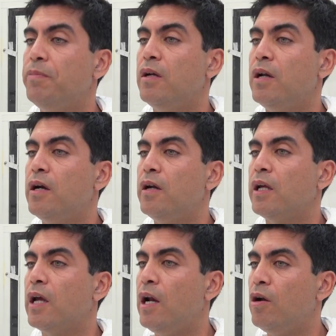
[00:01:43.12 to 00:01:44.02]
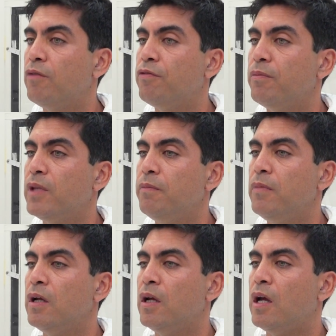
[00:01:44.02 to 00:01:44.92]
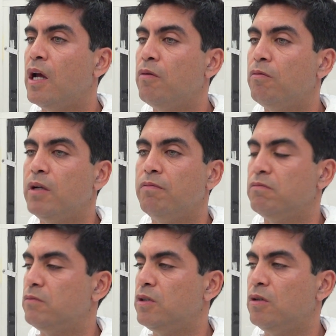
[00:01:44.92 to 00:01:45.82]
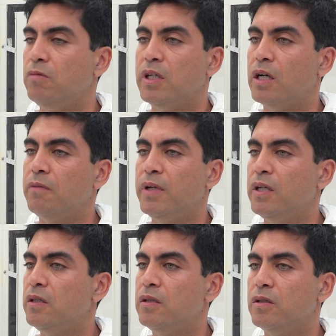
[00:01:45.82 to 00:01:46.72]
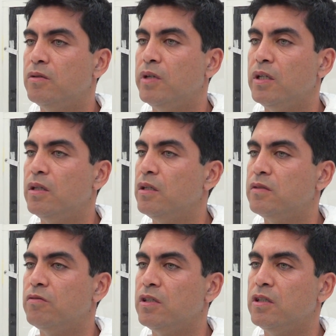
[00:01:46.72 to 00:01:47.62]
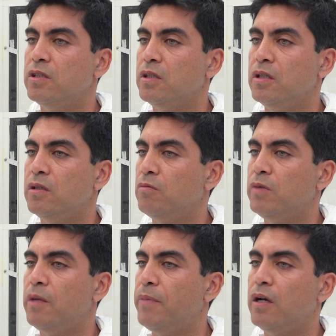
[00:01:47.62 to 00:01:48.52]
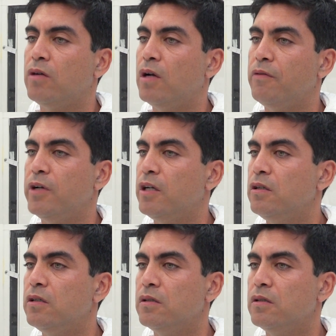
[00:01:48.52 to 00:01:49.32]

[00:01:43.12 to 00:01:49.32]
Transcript: been learning a lot from them and we, you know, we can be doing this research in, with a better collaborator.